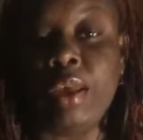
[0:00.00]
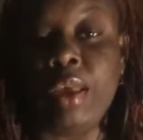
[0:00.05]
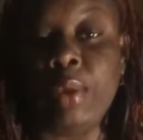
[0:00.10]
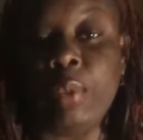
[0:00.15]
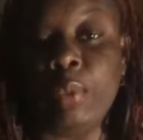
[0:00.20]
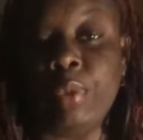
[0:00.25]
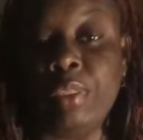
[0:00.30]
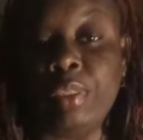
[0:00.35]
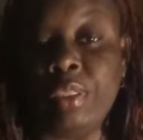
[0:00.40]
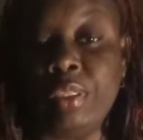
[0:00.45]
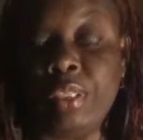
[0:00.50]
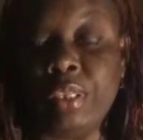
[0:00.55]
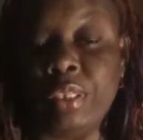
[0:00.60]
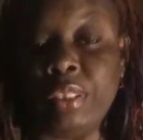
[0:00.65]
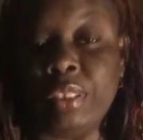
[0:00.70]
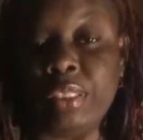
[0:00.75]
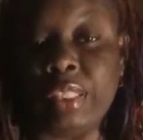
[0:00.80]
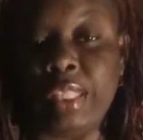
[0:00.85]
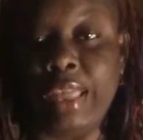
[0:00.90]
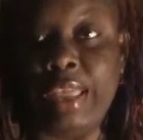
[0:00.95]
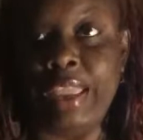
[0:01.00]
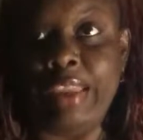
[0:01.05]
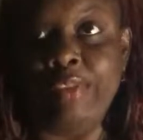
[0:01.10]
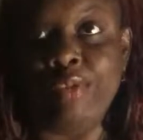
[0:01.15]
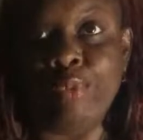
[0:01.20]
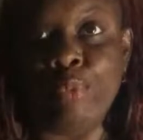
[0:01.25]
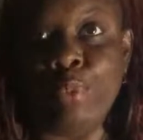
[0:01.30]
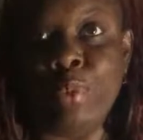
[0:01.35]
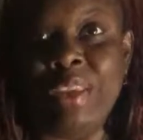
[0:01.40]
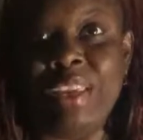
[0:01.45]
within this
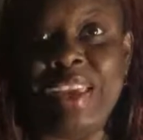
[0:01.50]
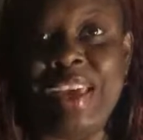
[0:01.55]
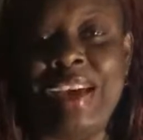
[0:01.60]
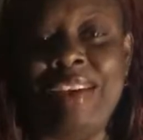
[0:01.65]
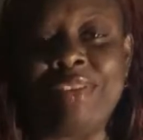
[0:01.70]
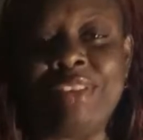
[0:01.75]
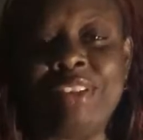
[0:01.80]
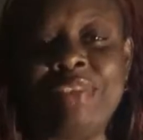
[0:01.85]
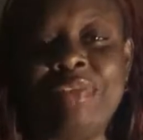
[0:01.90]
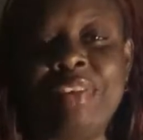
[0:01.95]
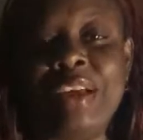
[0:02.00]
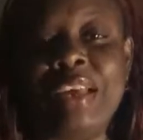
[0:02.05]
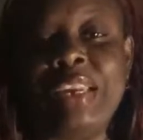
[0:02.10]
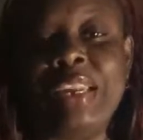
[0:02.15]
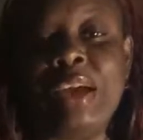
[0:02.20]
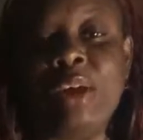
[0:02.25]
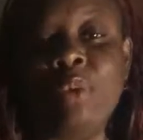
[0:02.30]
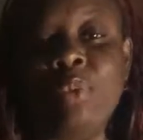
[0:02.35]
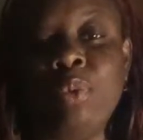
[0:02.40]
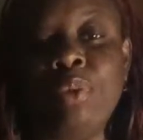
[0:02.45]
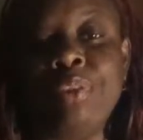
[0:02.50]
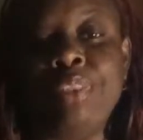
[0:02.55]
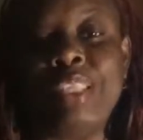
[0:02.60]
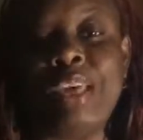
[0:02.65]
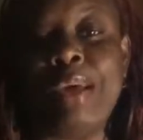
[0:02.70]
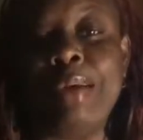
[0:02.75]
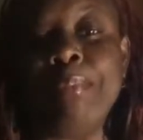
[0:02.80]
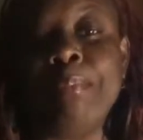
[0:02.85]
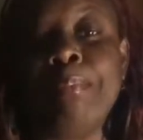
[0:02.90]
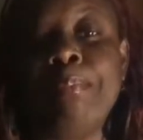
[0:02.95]
life. We have to find out what
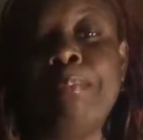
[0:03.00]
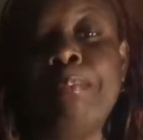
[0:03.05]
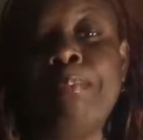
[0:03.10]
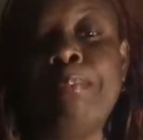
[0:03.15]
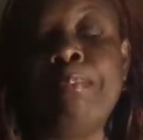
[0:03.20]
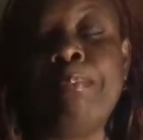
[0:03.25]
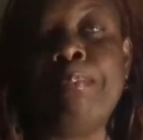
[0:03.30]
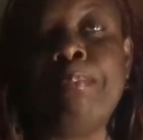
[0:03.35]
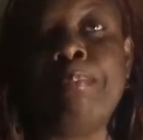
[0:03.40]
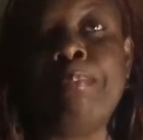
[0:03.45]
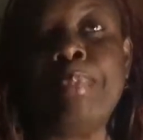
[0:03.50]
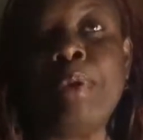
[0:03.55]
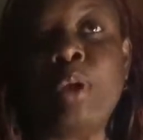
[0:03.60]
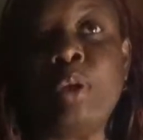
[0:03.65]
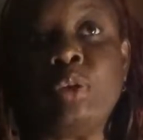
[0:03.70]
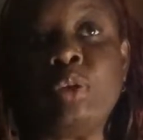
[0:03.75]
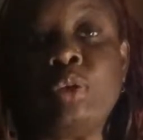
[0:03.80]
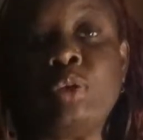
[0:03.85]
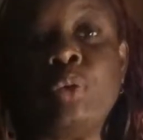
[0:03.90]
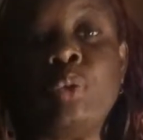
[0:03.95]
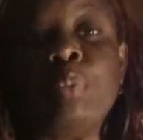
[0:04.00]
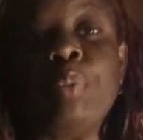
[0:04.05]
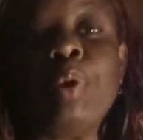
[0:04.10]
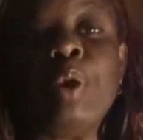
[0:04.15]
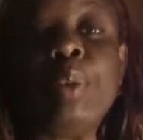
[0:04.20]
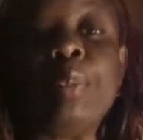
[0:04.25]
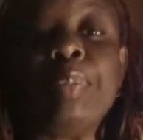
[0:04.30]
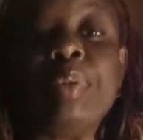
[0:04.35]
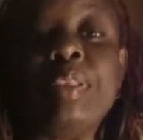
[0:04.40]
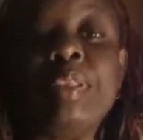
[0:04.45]
that personal
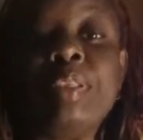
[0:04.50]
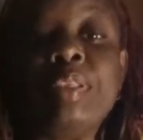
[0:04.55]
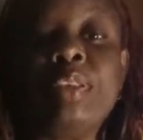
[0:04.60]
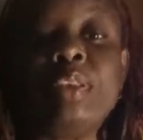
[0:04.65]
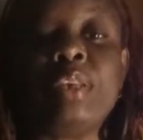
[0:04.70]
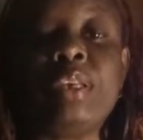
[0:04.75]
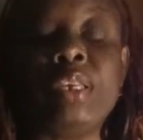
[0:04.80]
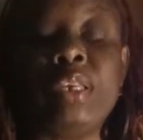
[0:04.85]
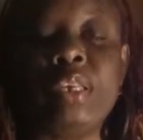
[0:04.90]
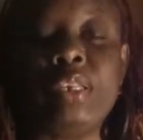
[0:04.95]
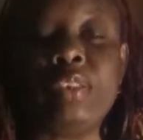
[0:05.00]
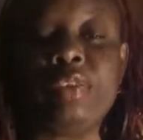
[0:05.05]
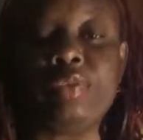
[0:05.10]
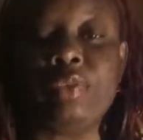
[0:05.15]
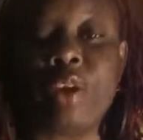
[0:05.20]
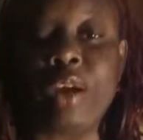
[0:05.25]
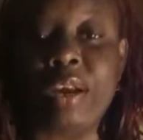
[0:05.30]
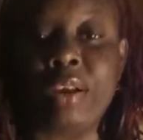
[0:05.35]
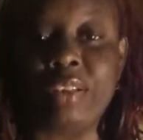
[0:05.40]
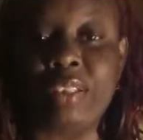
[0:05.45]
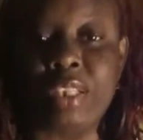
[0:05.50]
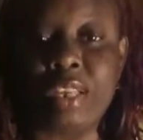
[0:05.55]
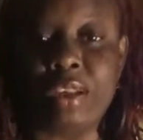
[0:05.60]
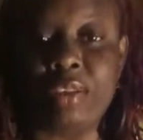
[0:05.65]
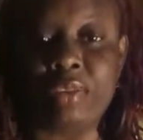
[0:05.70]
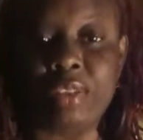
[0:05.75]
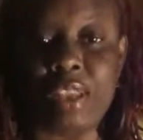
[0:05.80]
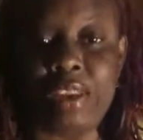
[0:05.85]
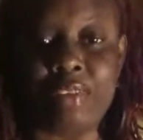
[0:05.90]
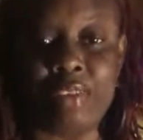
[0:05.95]
purpose is for
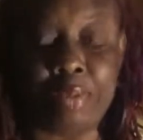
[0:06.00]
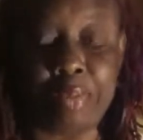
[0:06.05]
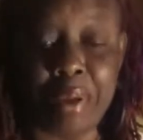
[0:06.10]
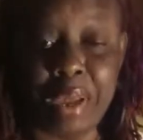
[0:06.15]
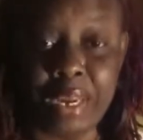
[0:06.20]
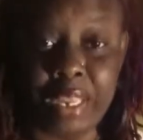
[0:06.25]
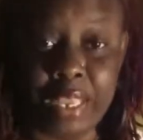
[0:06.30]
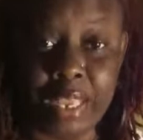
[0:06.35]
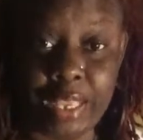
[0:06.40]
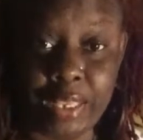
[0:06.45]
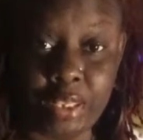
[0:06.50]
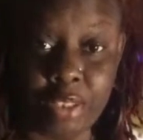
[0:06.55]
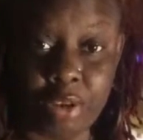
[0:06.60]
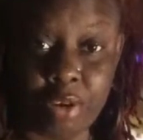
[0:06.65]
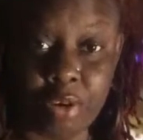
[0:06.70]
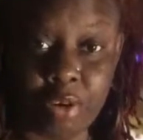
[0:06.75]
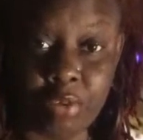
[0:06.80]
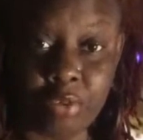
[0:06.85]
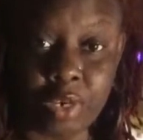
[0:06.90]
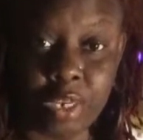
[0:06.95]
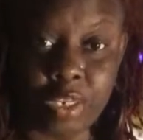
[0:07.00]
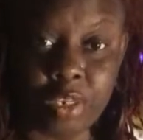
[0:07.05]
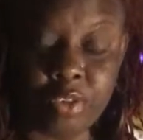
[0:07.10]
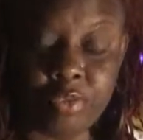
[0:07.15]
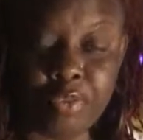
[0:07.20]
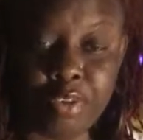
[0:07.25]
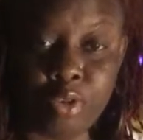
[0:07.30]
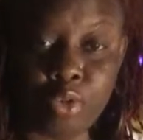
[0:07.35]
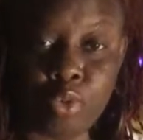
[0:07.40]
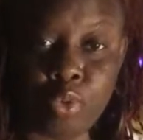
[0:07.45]
ourselves. Everybody has their own
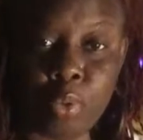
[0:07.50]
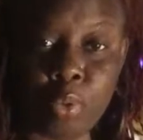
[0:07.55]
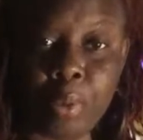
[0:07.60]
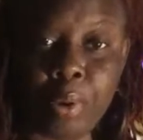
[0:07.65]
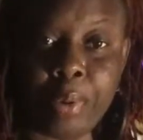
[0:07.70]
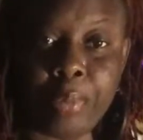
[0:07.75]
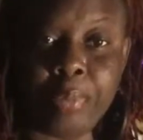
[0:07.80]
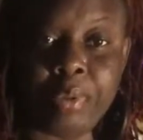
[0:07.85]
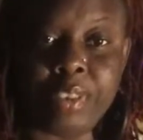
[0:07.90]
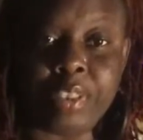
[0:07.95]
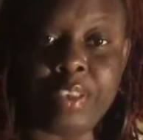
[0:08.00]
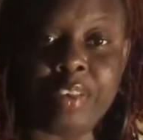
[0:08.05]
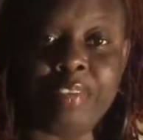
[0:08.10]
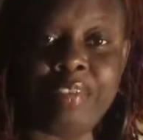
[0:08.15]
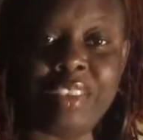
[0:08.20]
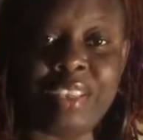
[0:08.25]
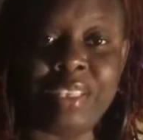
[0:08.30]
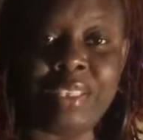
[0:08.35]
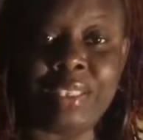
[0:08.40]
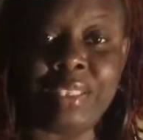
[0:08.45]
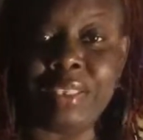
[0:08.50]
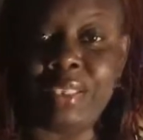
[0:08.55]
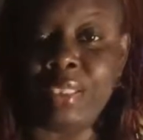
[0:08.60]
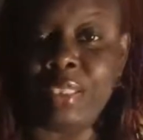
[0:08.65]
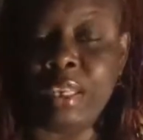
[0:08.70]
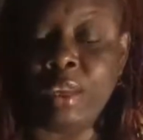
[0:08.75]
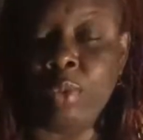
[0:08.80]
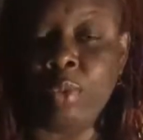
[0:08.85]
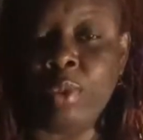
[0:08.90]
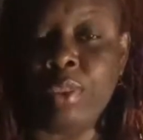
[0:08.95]
individual purpose of
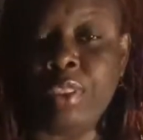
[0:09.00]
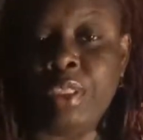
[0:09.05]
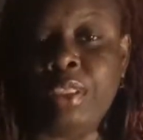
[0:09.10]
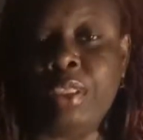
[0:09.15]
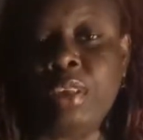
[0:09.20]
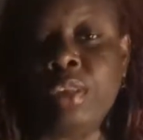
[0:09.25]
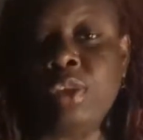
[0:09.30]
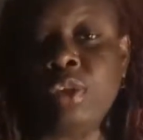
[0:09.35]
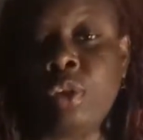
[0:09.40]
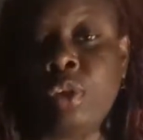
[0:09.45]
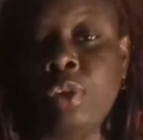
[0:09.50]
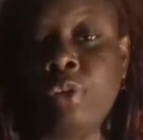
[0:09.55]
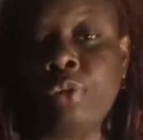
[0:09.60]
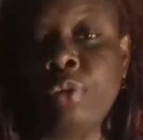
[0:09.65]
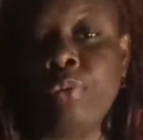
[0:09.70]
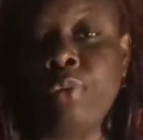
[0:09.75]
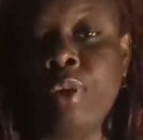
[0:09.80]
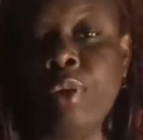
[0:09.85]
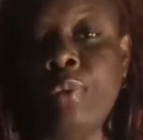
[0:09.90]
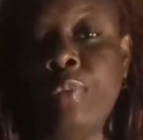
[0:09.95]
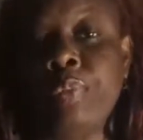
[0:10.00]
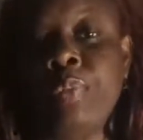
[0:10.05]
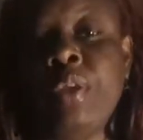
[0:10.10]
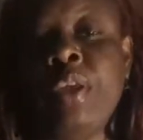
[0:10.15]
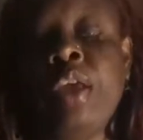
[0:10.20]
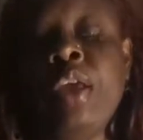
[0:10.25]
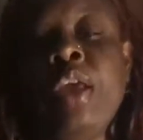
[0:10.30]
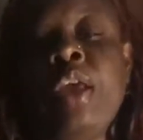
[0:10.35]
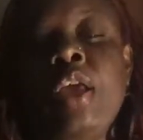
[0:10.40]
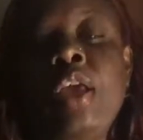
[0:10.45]
existing within this earth realm.
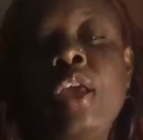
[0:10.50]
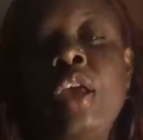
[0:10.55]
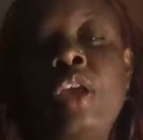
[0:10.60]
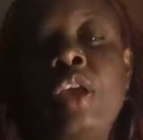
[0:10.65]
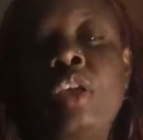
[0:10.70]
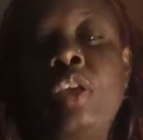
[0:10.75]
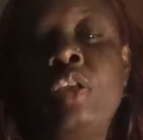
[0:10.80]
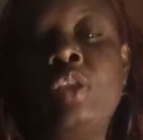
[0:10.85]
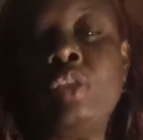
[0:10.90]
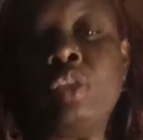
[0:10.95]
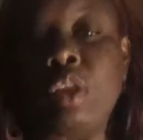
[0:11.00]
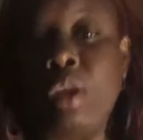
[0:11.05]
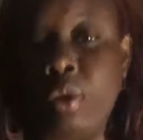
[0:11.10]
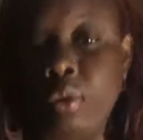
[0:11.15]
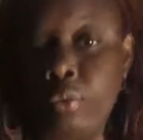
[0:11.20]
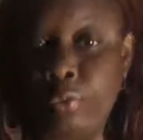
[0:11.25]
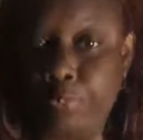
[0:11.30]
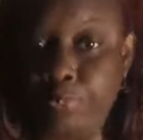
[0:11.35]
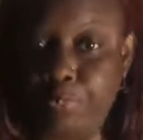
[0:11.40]
So,